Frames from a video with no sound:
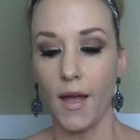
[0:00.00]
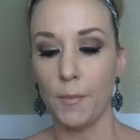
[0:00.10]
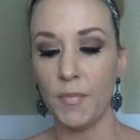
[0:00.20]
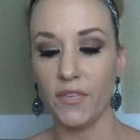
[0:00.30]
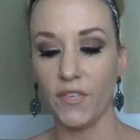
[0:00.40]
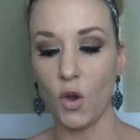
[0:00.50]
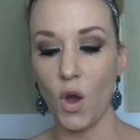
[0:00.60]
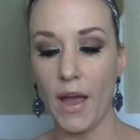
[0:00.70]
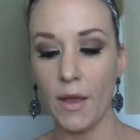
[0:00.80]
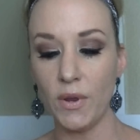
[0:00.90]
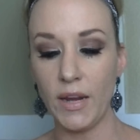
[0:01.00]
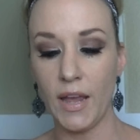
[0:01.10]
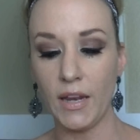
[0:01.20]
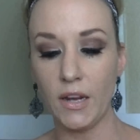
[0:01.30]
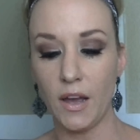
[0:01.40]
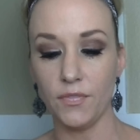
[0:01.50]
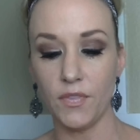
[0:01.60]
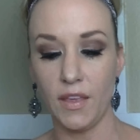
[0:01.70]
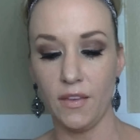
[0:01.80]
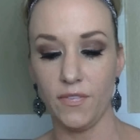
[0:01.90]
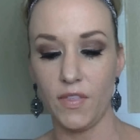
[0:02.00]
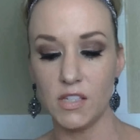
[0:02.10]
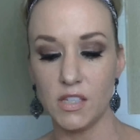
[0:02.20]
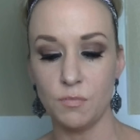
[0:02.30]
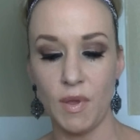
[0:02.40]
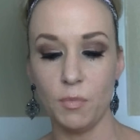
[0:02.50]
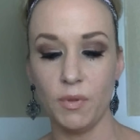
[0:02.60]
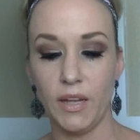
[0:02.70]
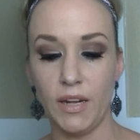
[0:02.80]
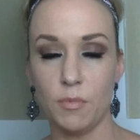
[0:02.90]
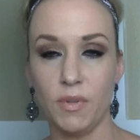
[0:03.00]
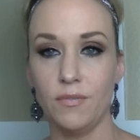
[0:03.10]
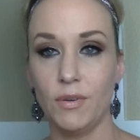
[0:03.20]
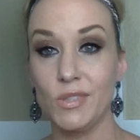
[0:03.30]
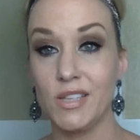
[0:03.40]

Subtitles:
So I went ahead and got this. This is Maybelline. I believe it was like